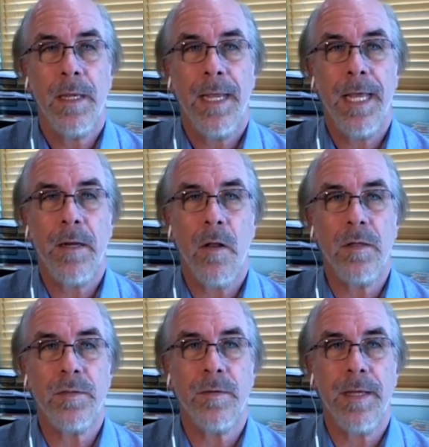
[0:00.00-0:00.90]
And it
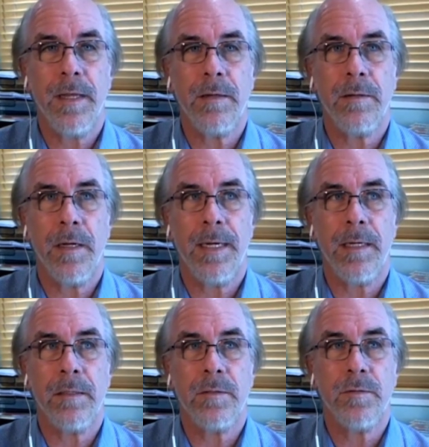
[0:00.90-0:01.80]
also then
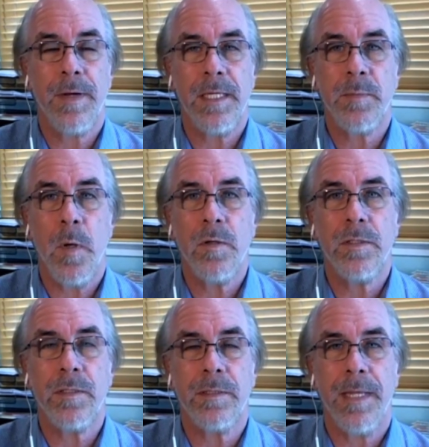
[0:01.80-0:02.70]

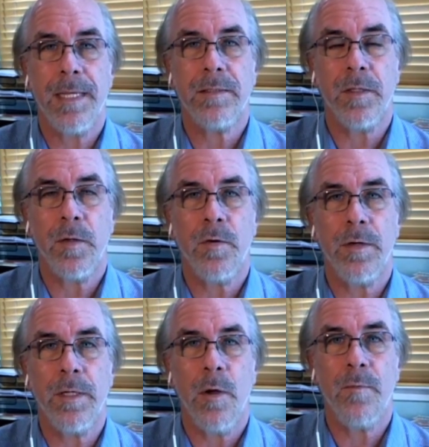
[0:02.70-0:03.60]
transposes that security